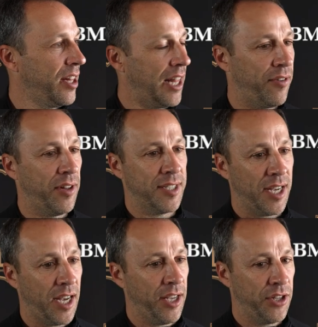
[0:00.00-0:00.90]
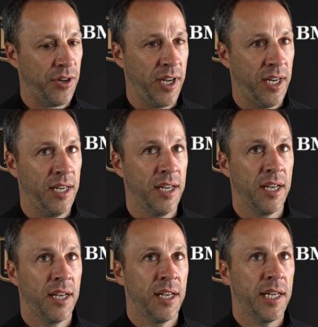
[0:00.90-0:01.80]
the level is high in training,
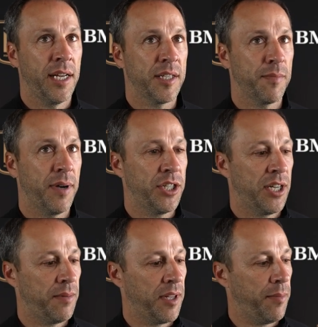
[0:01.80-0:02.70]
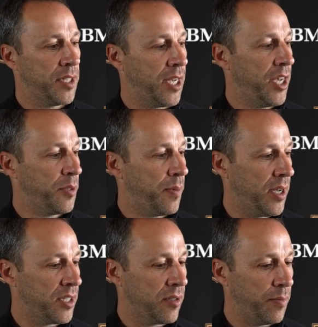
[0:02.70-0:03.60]
and it's my job to keep it as high as
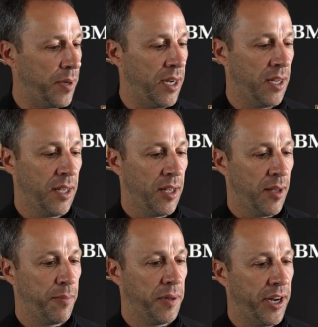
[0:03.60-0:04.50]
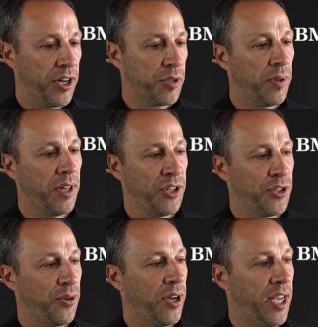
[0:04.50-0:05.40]
possible. But players will
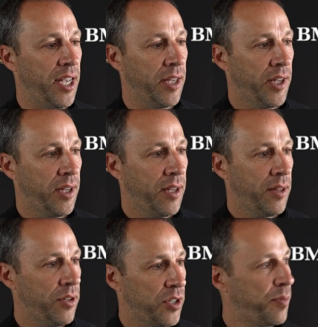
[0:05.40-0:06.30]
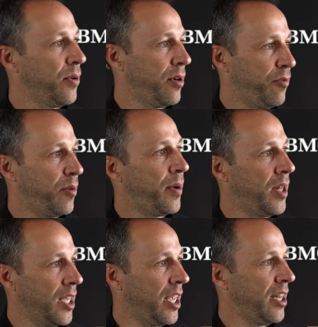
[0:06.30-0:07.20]
enjoy the sport of
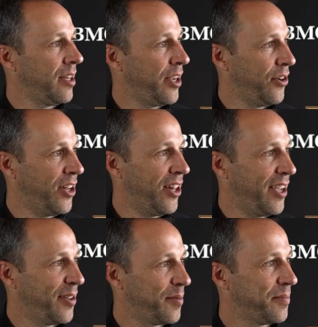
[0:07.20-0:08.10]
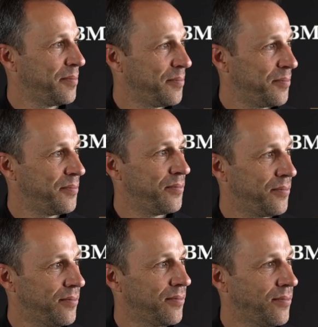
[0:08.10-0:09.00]
football again here in LA.
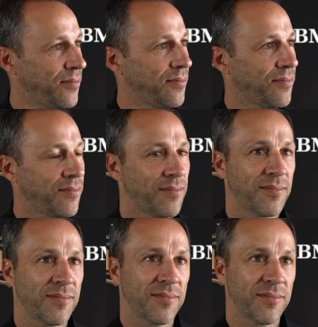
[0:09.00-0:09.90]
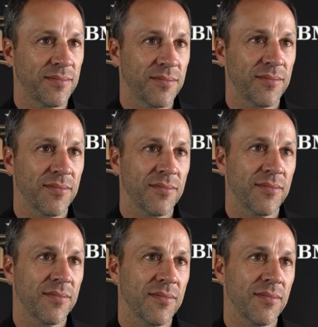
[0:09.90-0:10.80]
You referenced past
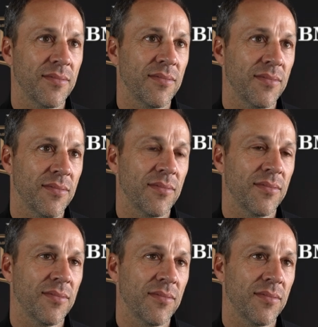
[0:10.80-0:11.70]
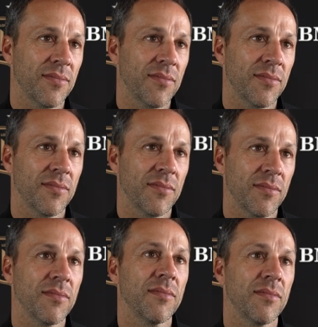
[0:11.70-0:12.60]
players, and you included Carlos in that. So is
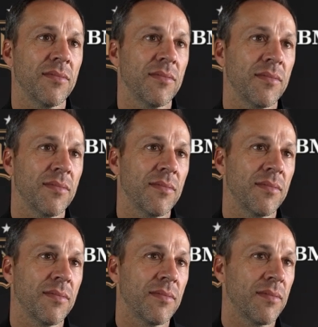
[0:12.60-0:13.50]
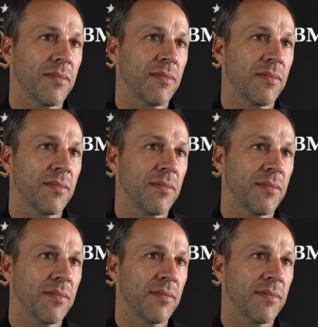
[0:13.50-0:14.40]
Carlos the past of
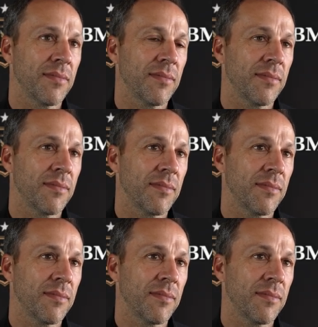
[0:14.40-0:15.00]
LAFC, or is